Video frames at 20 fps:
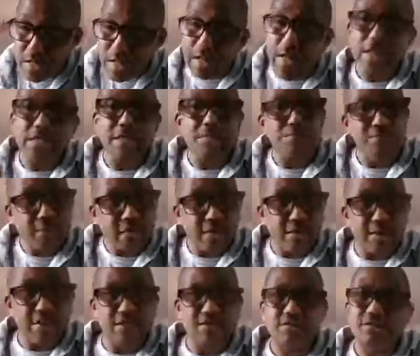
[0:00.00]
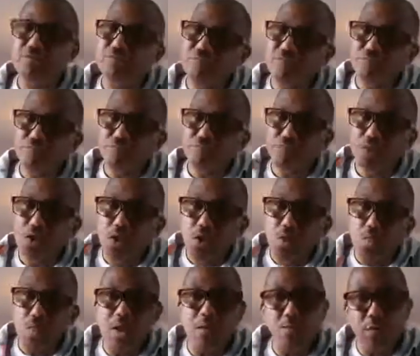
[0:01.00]
I keep saying this.
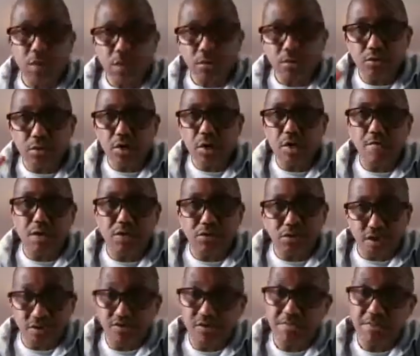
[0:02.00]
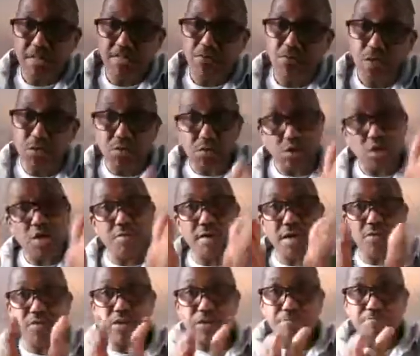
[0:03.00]
When we talk about government, when we talk
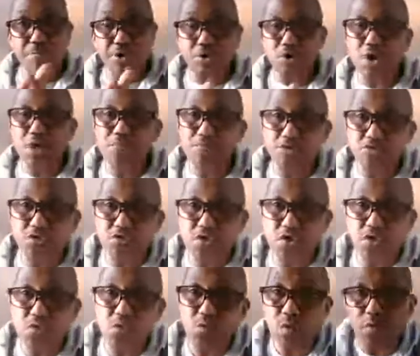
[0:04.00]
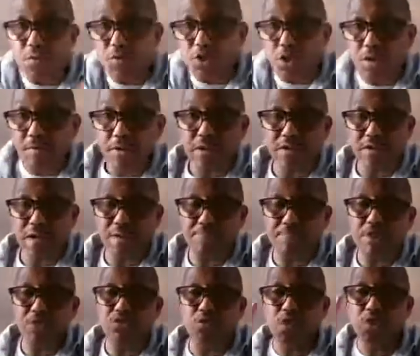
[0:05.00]
about the Barrow administration, when we talk about
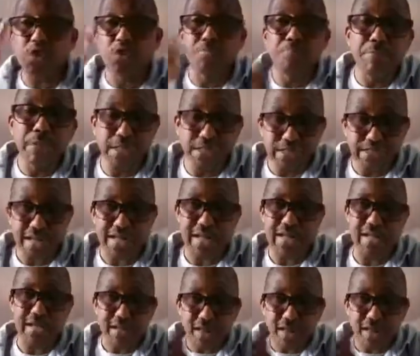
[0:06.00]
Gambians, we don't mean